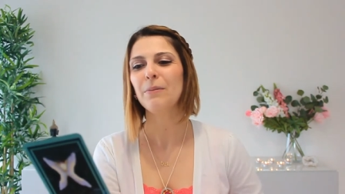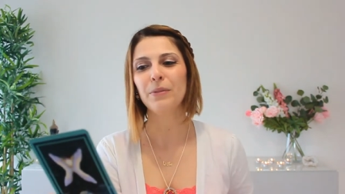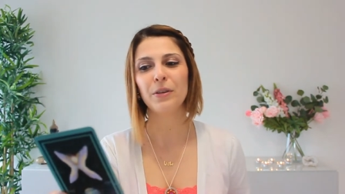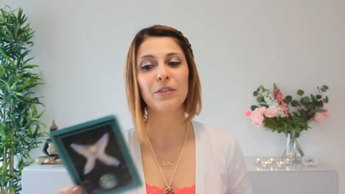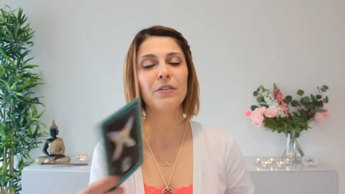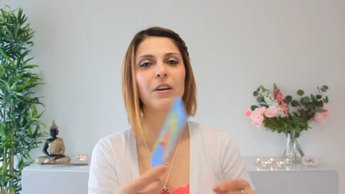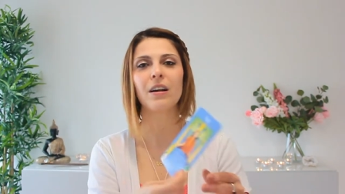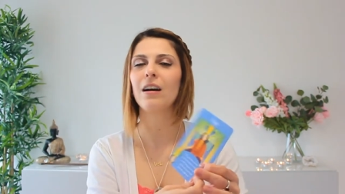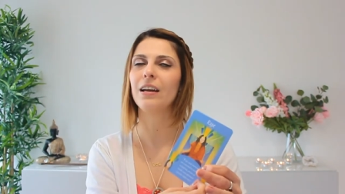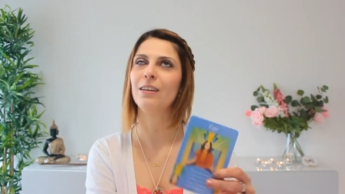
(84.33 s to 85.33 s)
Beautiful card.
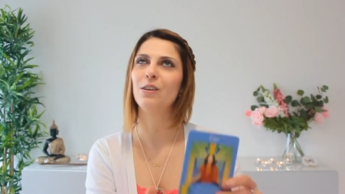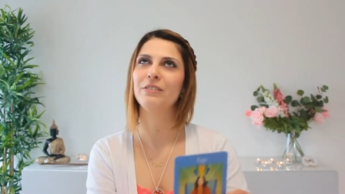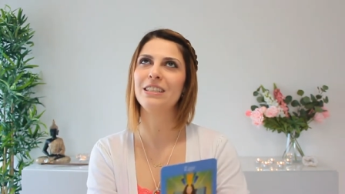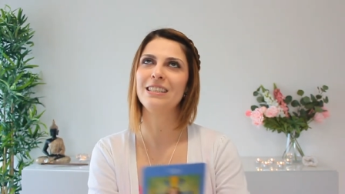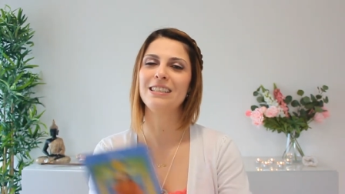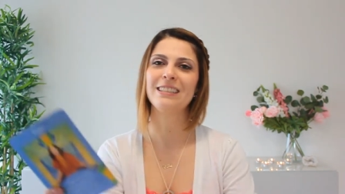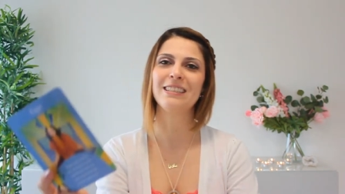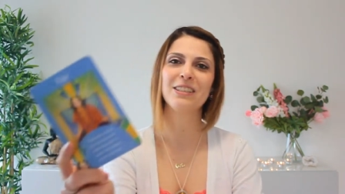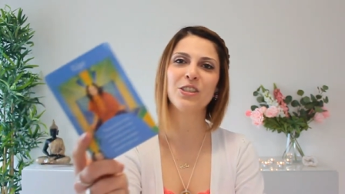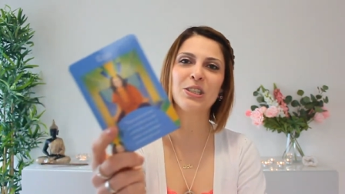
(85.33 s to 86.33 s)
Oh, I love this.
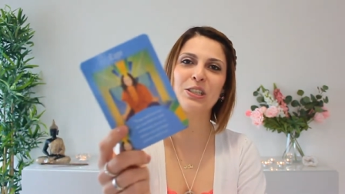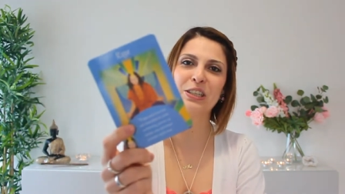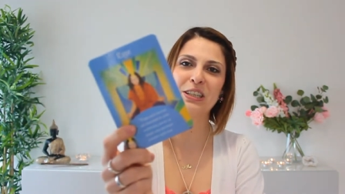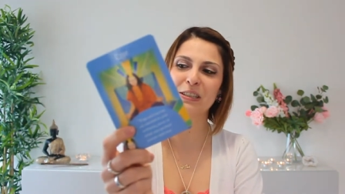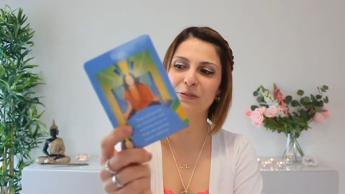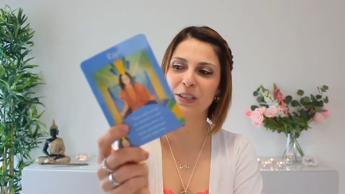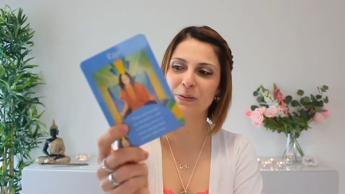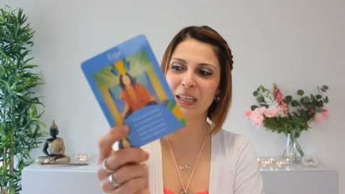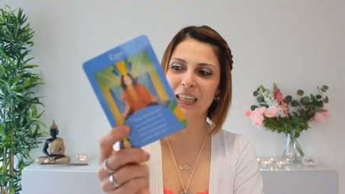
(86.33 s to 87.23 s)
Such a good card for the